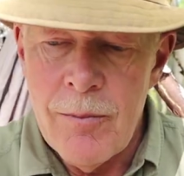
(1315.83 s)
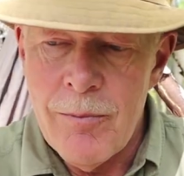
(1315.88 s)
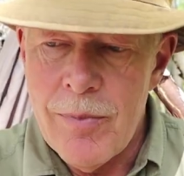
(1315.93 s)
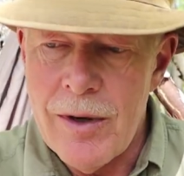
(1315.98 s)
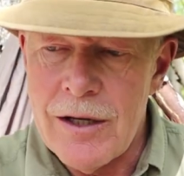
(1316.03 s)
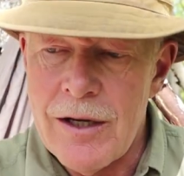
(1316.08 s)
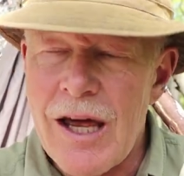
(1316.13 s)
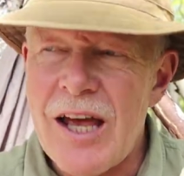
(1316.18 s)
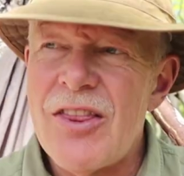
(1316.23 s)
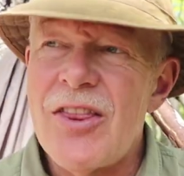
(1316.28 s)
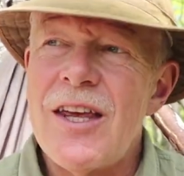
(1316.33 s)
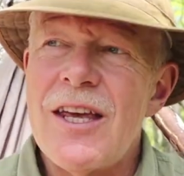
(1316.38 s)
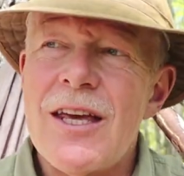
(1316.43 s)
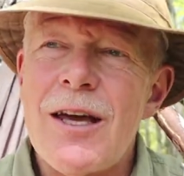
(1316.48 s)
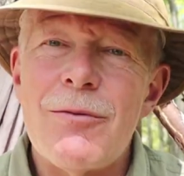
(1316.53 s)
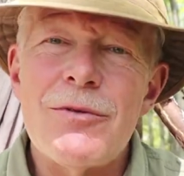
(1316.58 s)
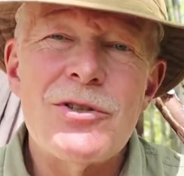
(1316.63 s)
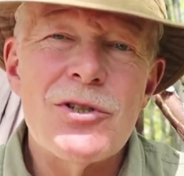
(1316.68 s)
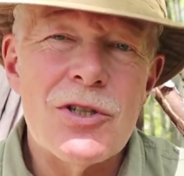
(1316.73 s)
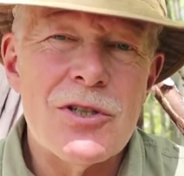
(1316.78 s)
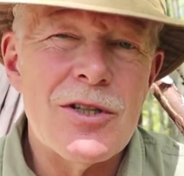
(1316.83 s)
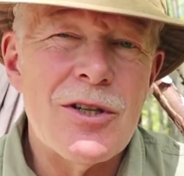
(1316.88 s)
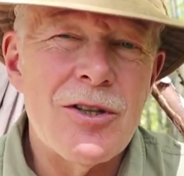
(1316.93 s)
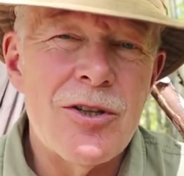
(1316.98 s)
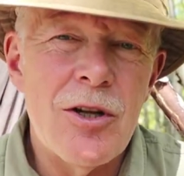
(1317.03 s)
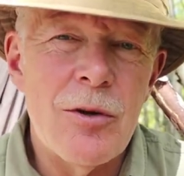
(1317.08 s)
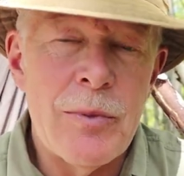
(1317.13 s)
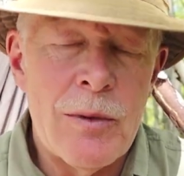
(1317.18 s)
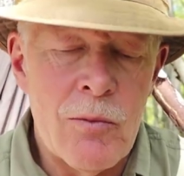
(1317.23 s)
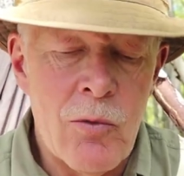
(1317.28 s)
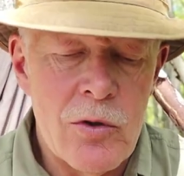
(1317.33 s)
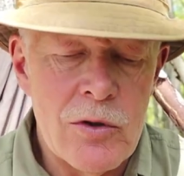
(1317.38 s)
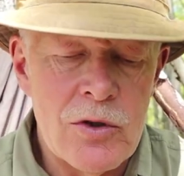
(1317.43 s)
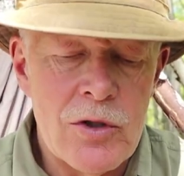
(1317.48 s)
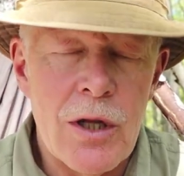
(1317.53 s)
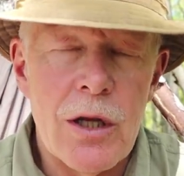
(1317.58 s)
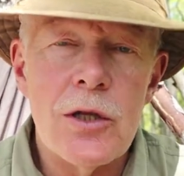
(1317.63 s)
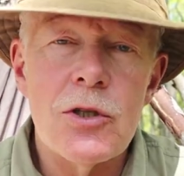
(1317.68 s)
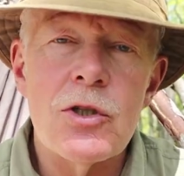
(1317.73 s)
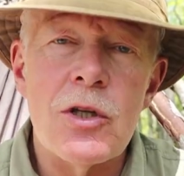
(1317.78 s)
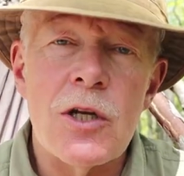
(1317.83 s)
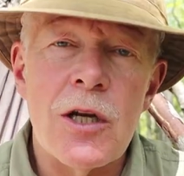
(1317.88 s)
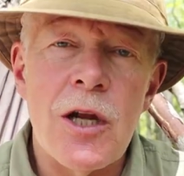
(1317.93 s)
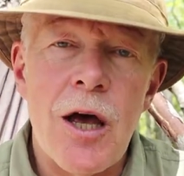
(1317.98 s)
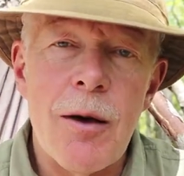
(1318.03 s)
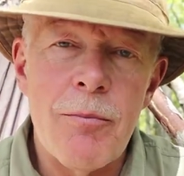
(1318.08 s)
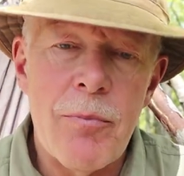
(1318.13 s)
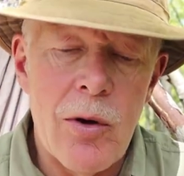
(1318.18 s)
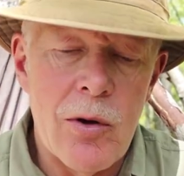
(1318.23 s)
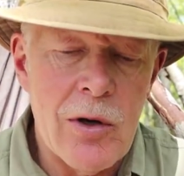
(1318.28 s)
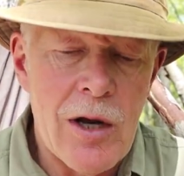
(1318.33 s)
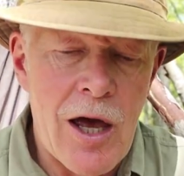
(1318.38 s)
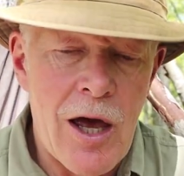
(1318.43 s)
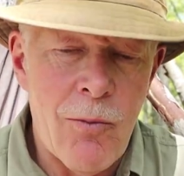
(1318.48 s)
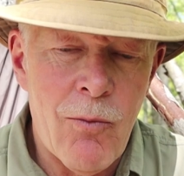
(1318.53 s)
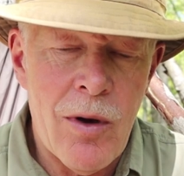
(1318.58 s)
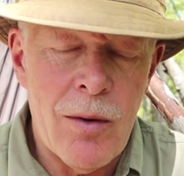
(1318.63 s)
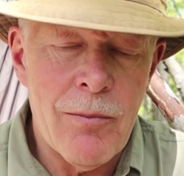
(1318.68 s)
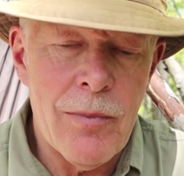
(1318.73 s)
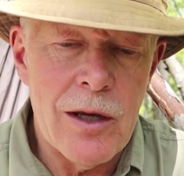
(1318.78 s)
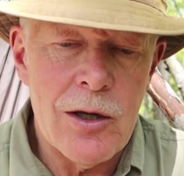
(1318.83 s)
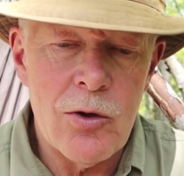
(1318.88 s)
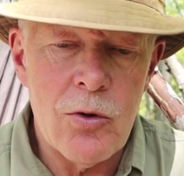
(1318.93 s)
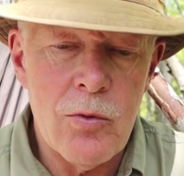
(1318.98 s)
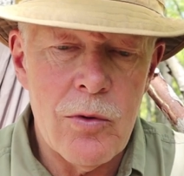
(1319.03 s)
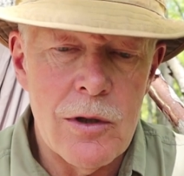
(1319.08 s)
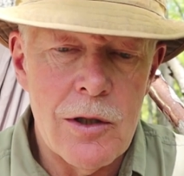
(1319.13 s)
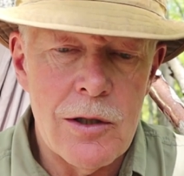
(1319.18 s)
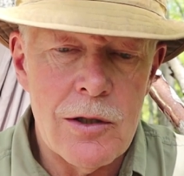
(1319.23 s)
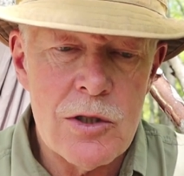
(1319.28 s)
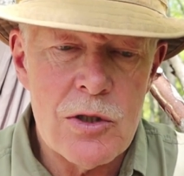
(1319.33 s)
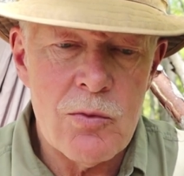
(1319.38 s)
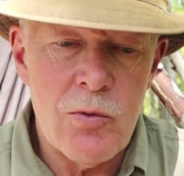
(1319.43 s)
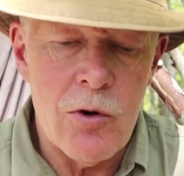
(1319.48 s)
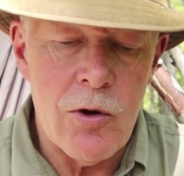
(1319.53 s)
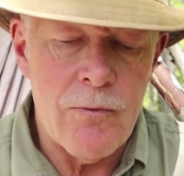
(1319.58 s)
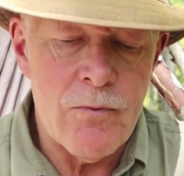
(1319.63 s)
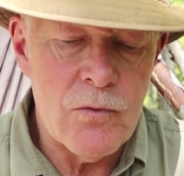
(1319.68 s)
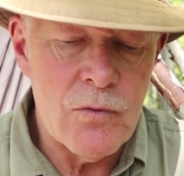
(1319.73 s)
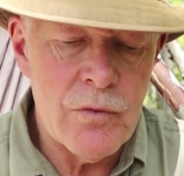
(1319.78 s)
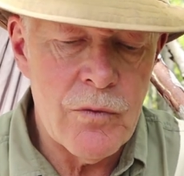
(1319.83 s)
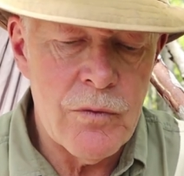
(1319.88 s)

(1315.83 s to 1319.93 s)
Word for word: but I think I was just a little bit more diligent about what my ingredients were.